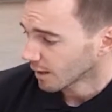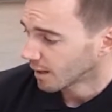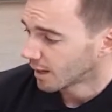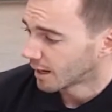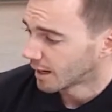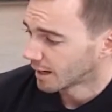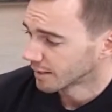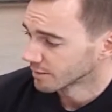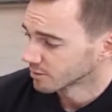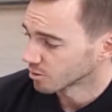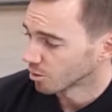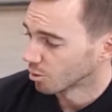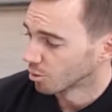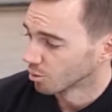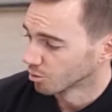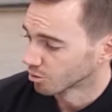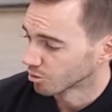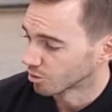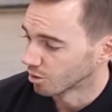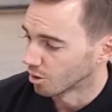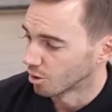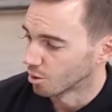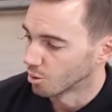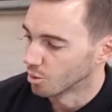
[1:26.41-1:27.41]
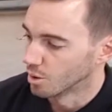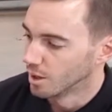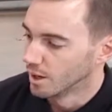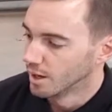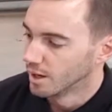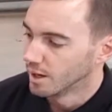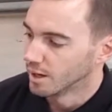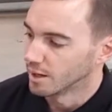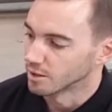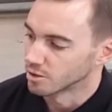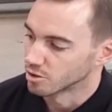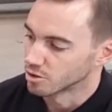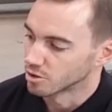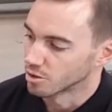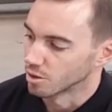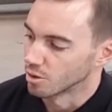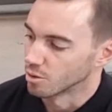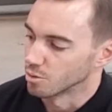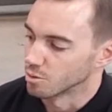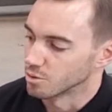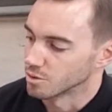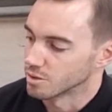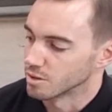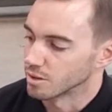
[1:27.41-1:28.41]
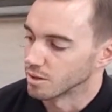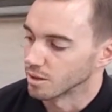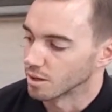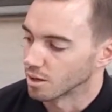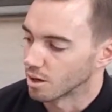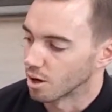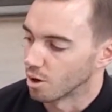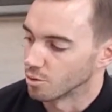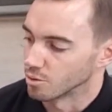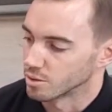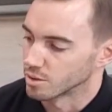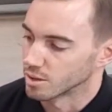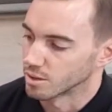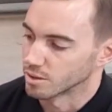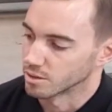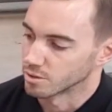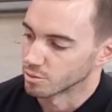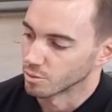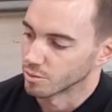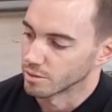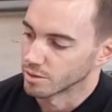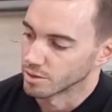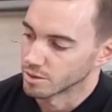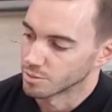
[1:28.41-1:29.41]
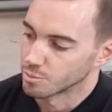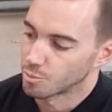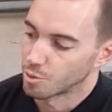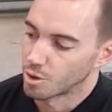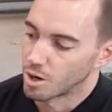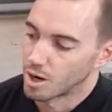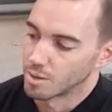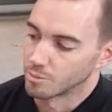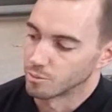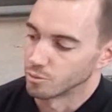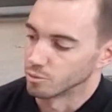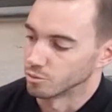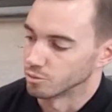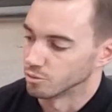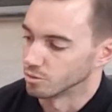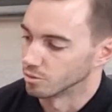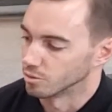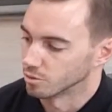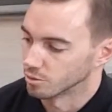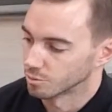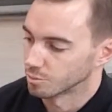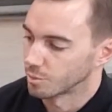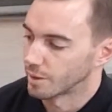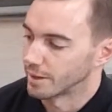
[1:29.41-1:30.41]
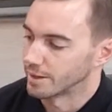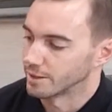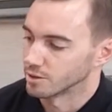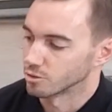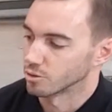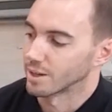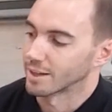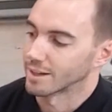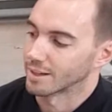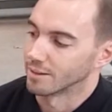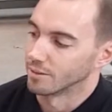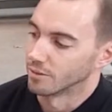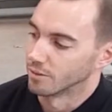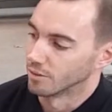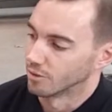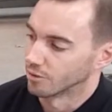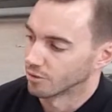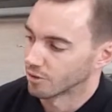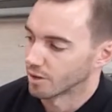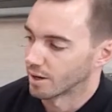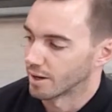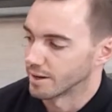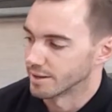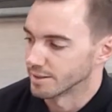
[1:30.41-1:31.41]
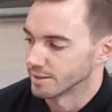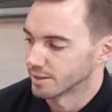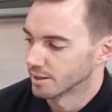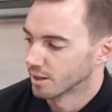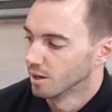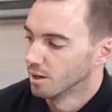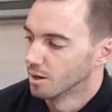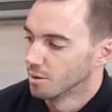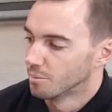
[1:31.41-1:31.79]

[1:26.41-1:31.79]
and also it shows the coatings whether it's primed or do not paint like in this case